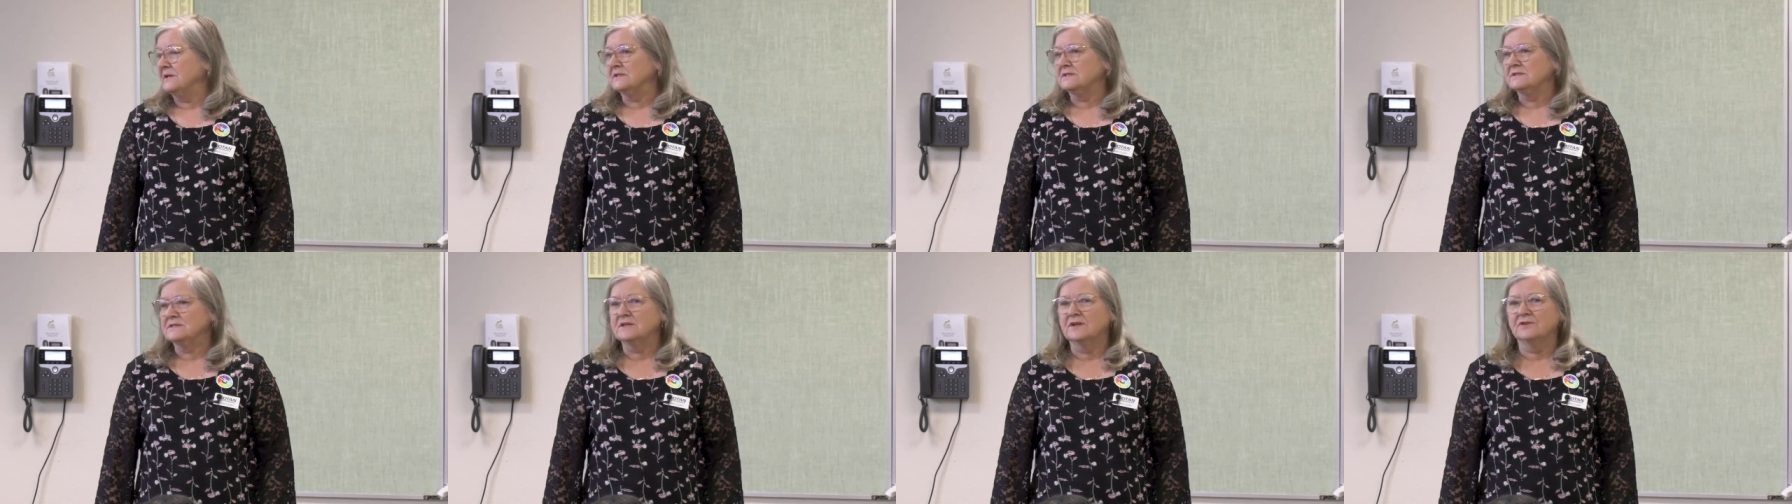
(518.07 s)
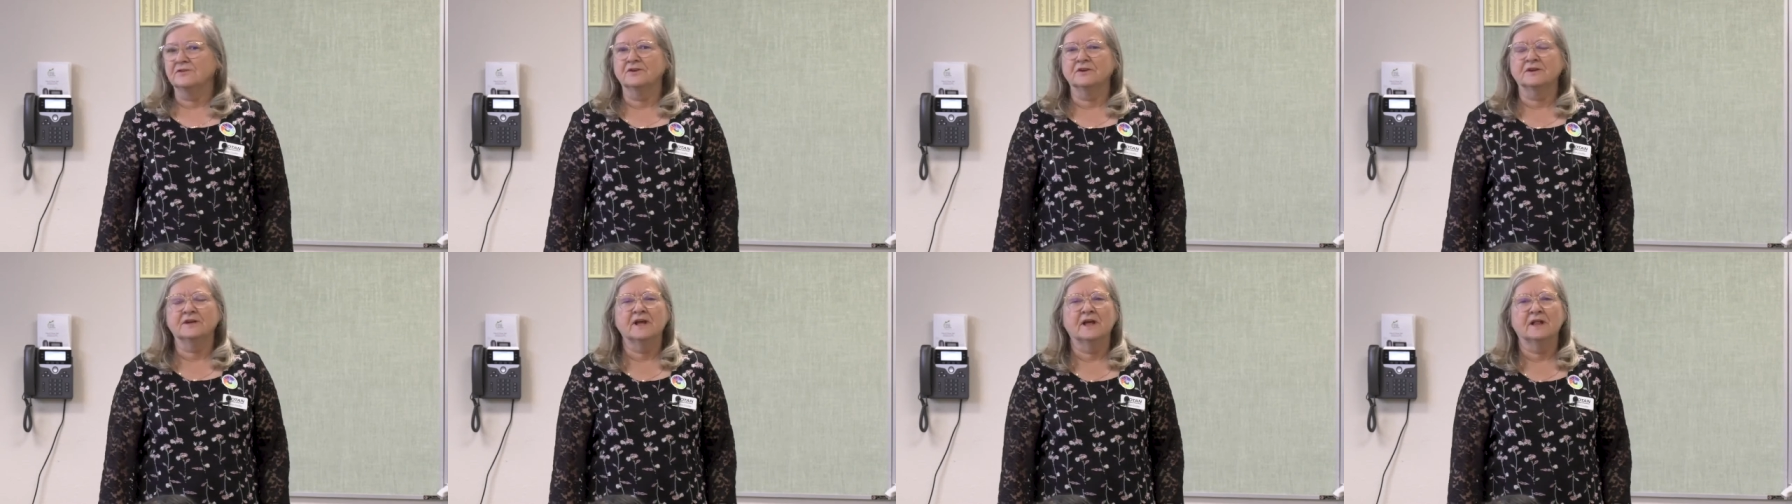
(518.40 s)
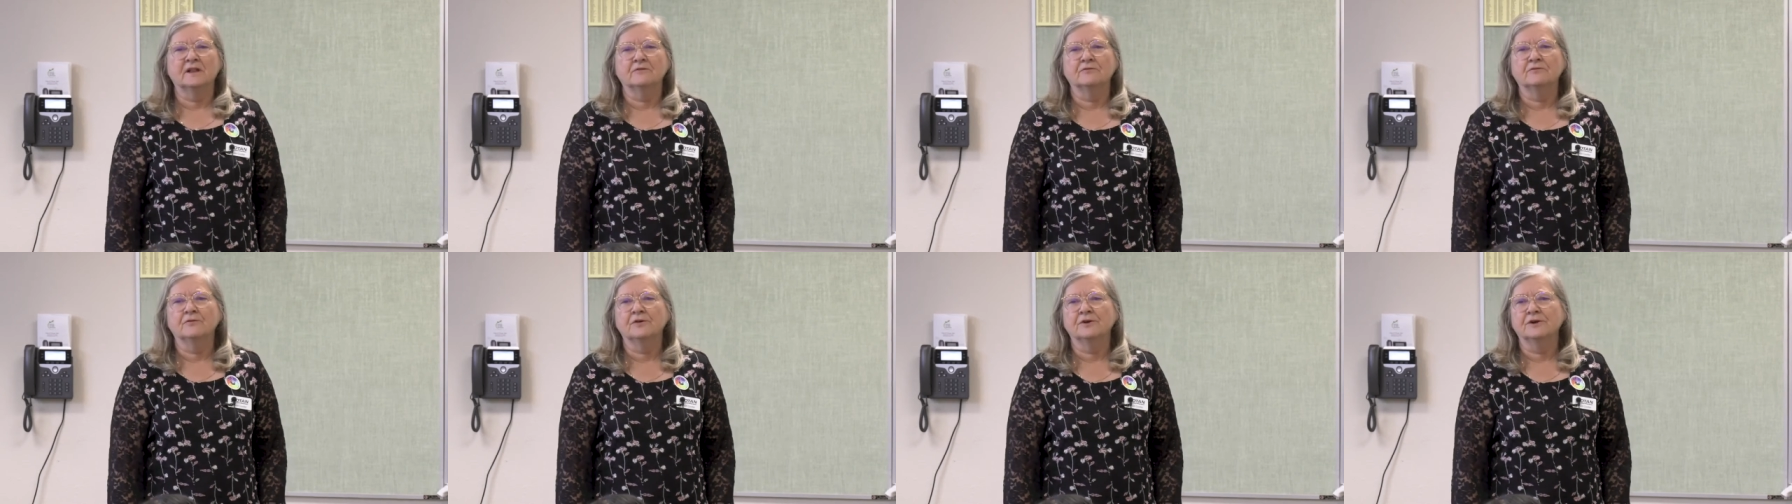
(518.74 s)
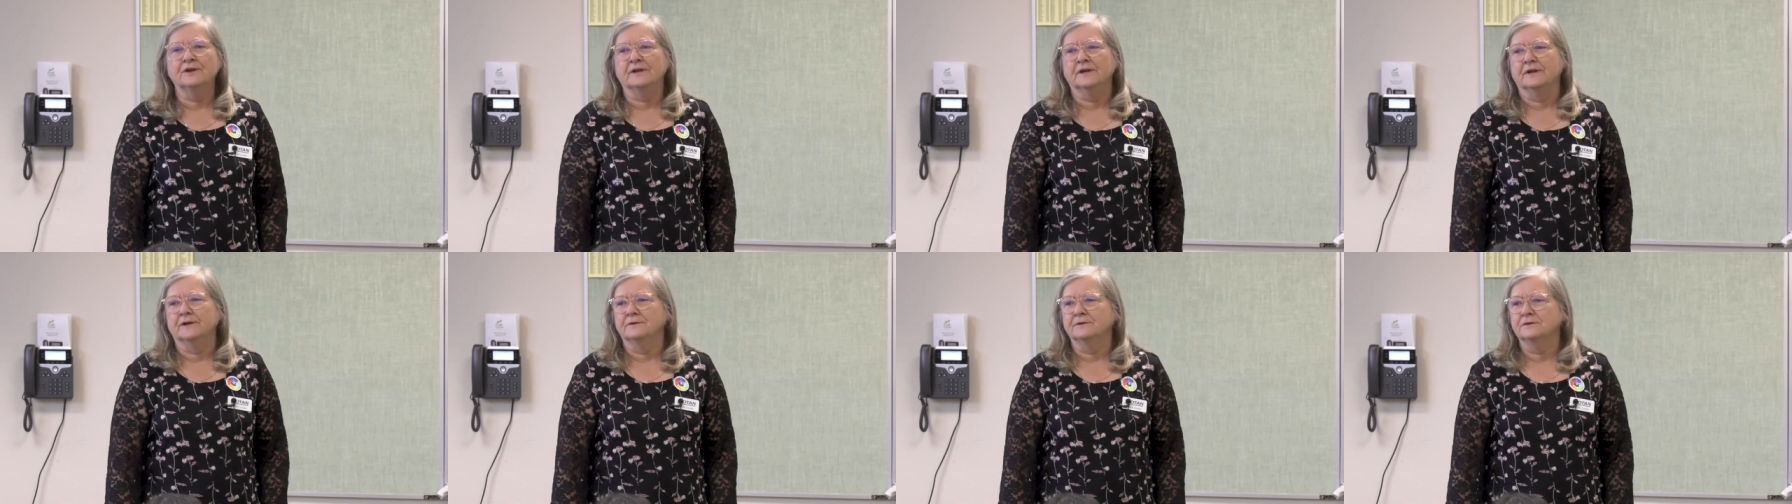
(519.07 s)
in Southern
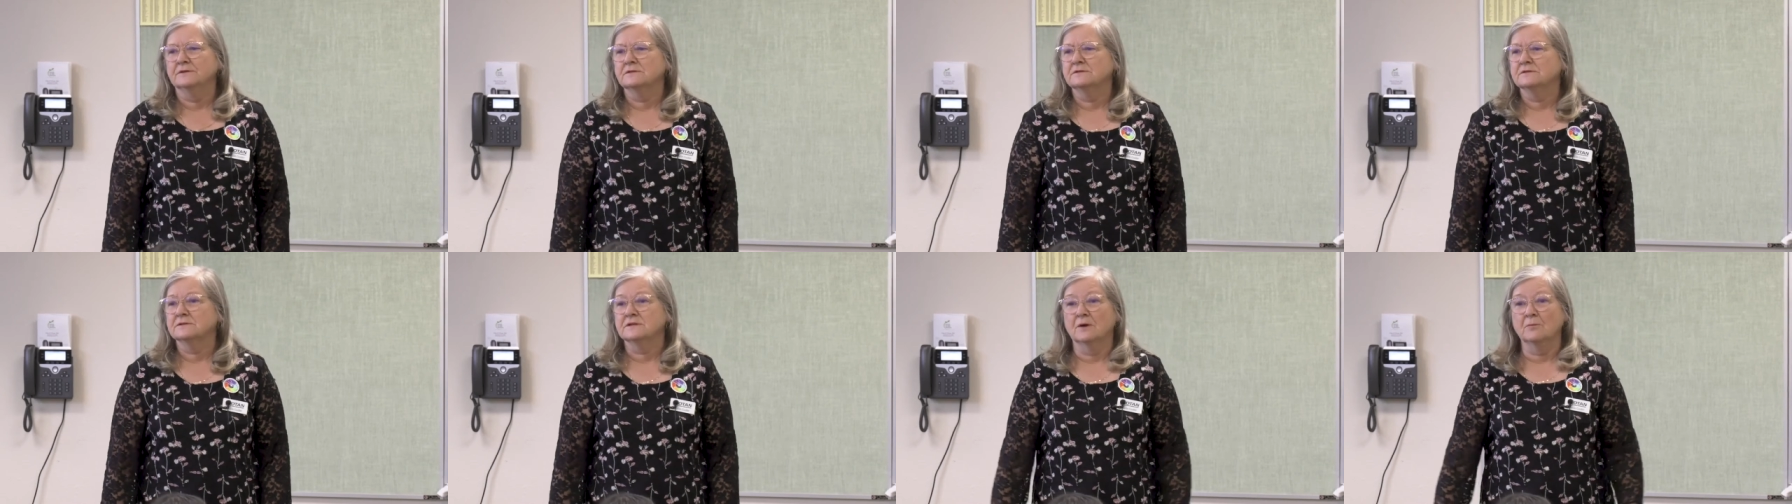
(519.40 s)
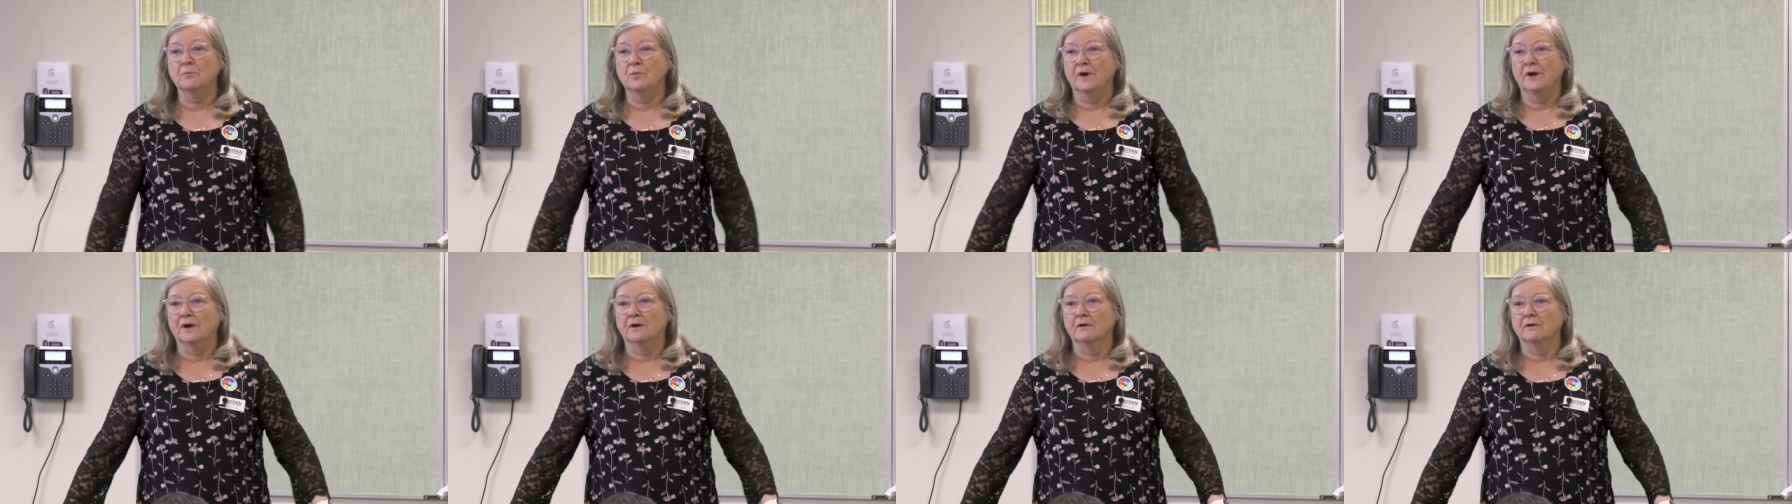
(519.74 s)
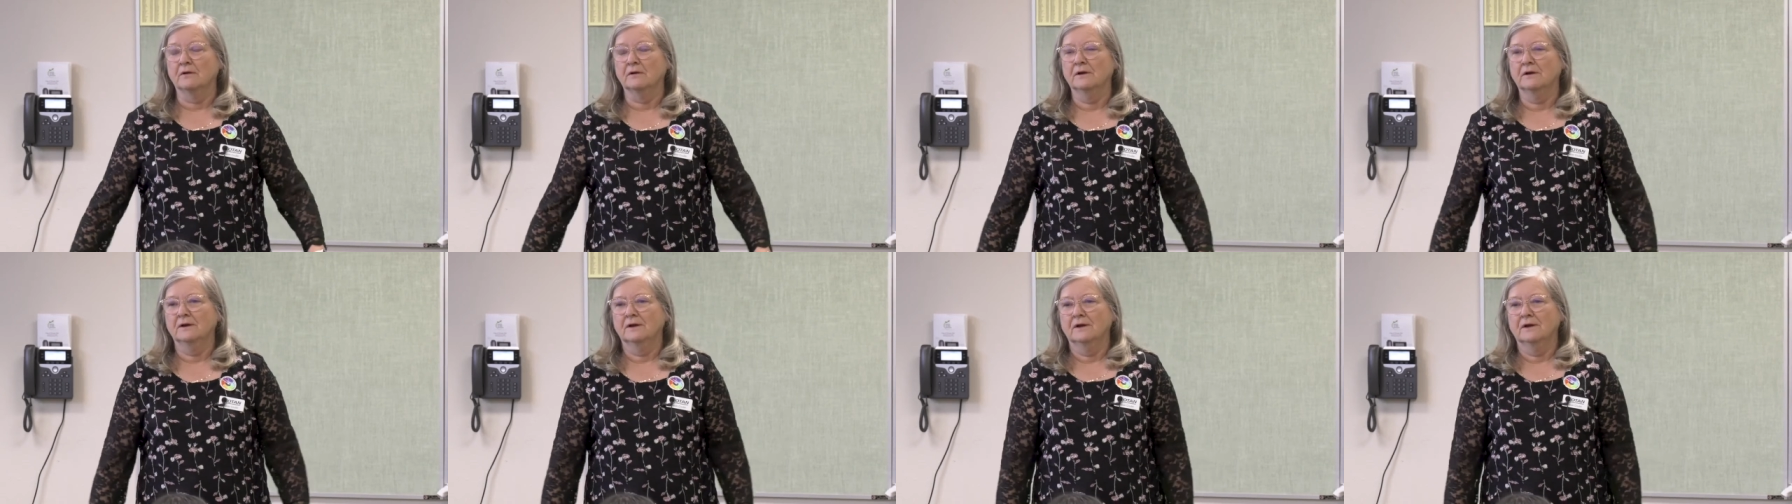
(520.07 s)
California, somewhere.